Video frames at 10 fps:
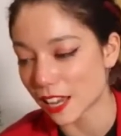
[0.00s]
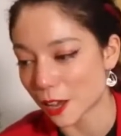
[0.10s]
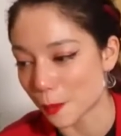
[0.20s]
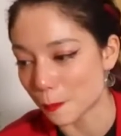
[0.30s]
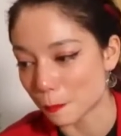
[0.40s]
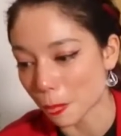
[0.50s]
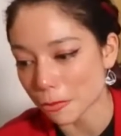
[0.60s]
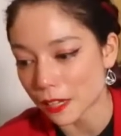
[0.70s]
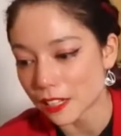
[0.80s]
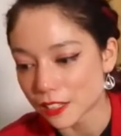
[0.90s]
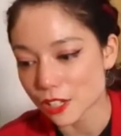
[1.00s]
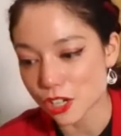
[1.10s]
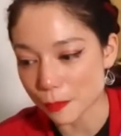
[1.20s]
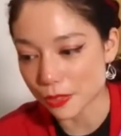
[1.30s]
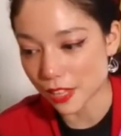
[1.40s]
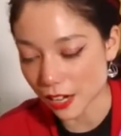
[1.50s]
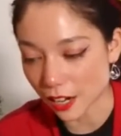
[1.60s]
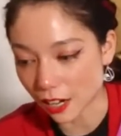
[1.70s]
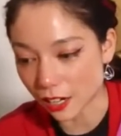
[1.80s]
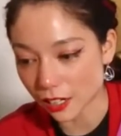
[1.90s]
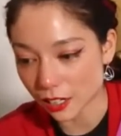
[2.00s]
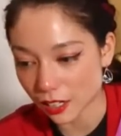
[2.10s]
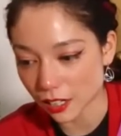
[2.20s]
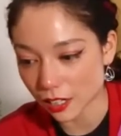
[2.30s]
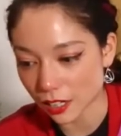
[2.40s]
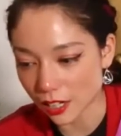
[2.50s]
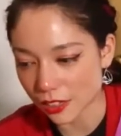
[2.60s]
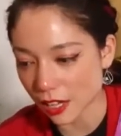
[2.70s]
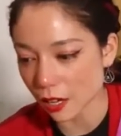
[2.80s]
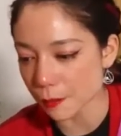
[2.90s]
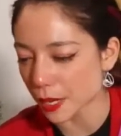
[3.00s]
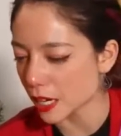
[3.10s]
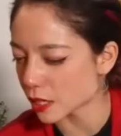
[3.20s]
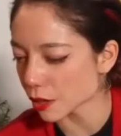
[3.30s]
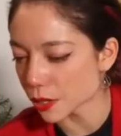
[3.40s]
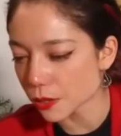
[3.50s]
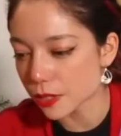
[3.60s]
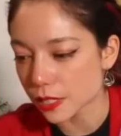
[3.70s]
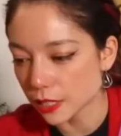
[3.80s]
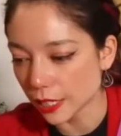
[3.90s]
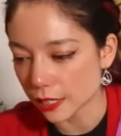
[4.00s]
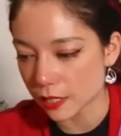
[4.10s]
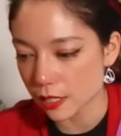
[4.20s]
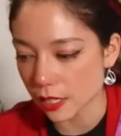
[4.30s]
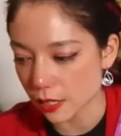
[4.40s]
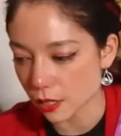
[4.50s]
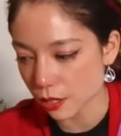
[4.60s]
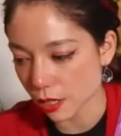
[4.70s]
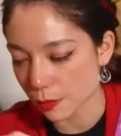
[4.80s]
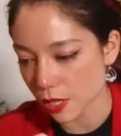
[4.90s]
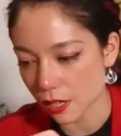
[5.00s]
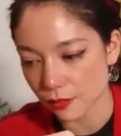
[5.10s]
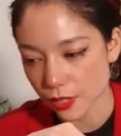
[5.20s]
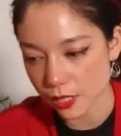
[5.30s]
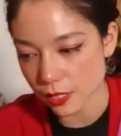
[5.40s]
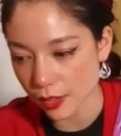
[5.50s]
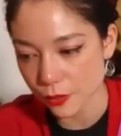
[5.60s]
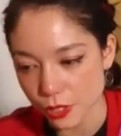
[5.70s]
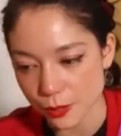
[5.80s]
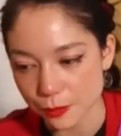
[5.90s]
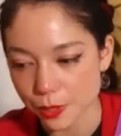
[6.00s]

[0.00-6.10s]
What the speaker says: The shop there, I think, but it's also linked in the description of this live stream.